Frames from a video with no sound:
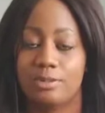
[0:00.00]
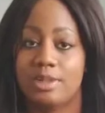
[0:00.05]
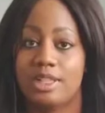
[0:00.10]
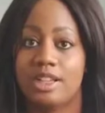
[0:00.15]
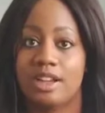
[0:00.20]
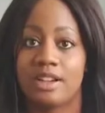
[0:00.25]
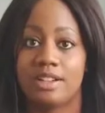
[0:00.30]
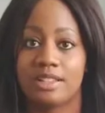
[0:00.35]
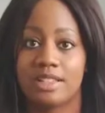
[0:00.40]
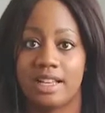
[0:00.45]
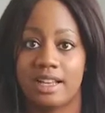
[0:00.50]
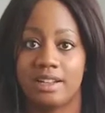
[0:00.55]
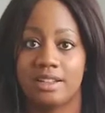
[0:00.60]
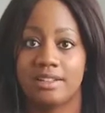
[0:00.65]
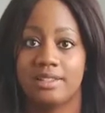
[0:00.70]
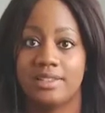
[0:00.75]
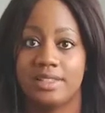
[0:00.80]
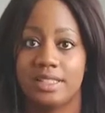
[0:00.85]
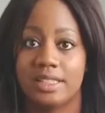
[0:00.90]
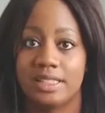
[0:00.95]
be
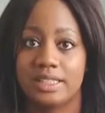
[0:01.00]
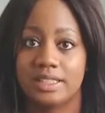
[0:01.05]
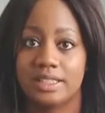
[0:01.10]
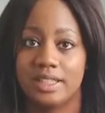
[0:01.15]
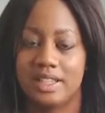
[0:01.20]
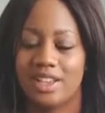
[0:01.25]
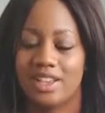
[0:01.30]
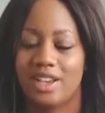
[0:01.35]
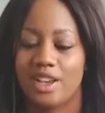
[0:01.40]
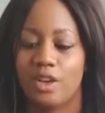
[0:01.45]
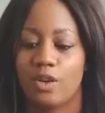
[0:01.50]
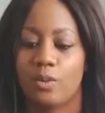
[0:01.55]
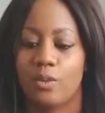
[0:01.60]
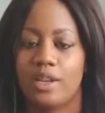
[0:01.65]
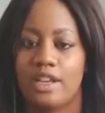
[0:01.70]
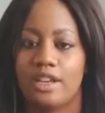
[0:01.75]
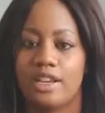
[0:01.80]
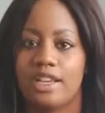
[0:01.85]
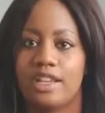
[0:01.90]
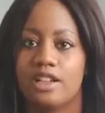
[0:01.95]
ourselves.
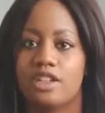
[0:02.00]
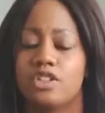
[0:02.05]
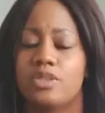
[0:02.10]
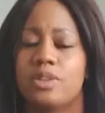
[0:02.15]
We are here